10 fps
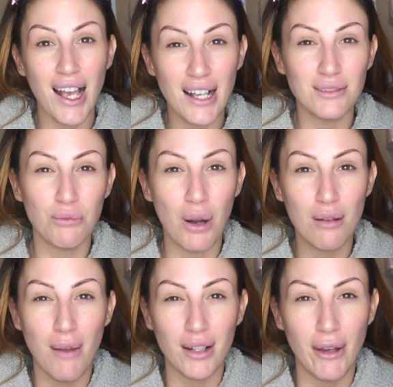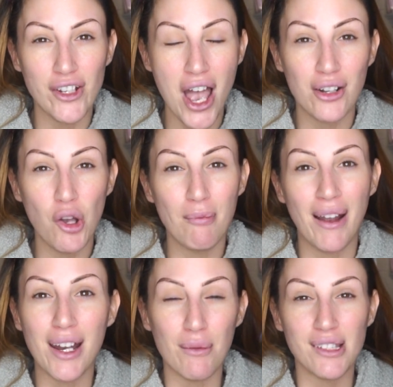Hey guys, welcome back to my channel.
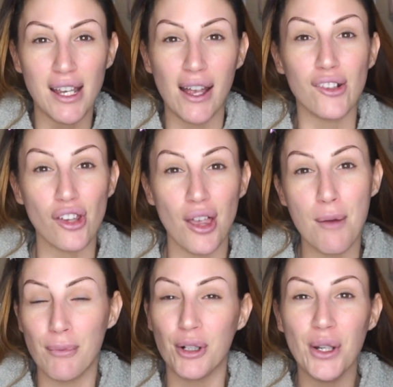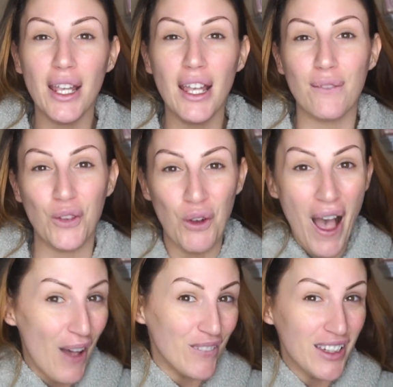My name is Angela Marie. If you
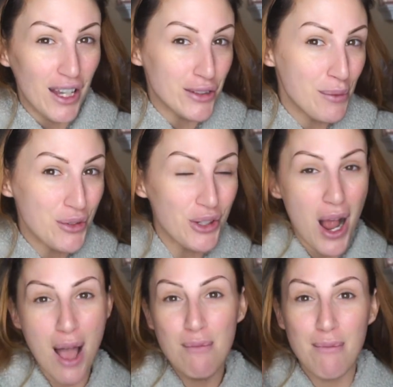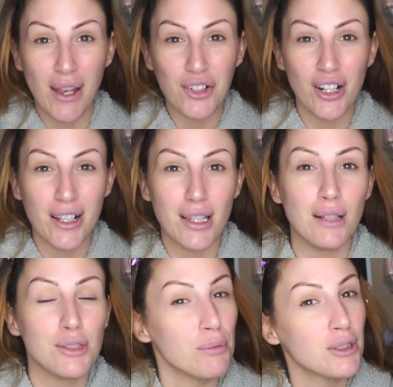haven't yet subscribed, make sure to hit
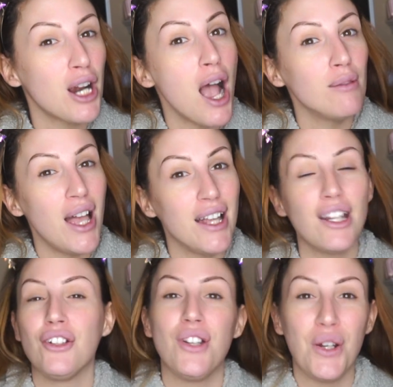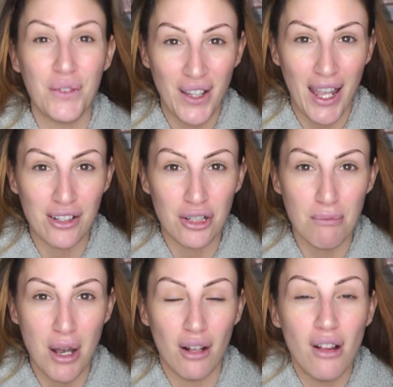that subscribe and
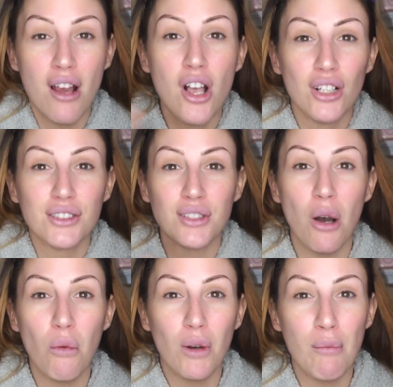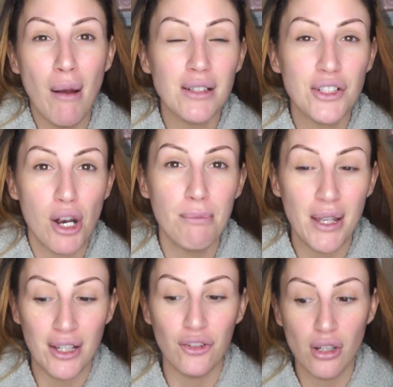notification bell. So what I'm about to jump
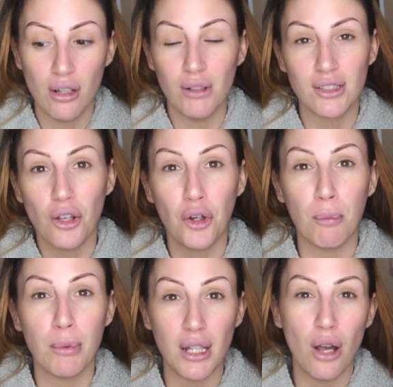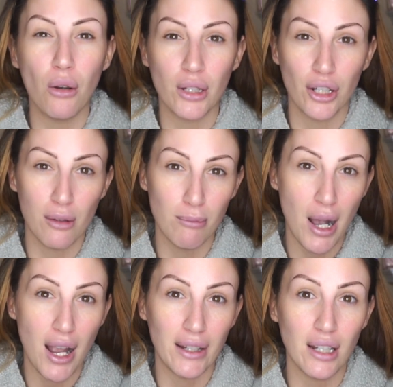into is gonna blow your
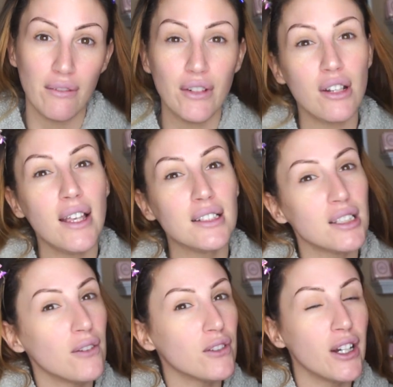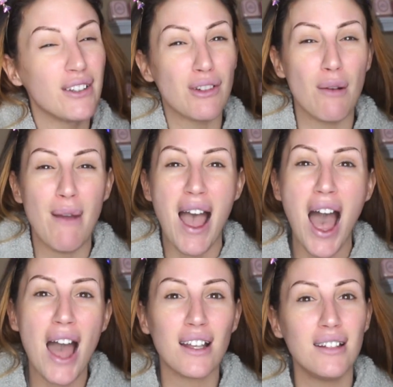mind. If you're like suffering from
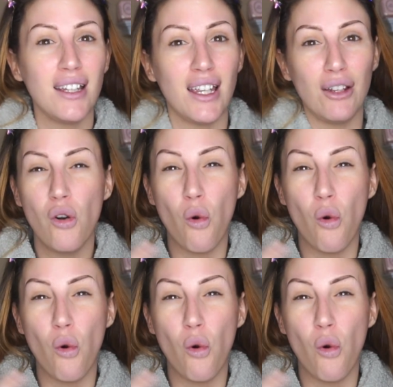acne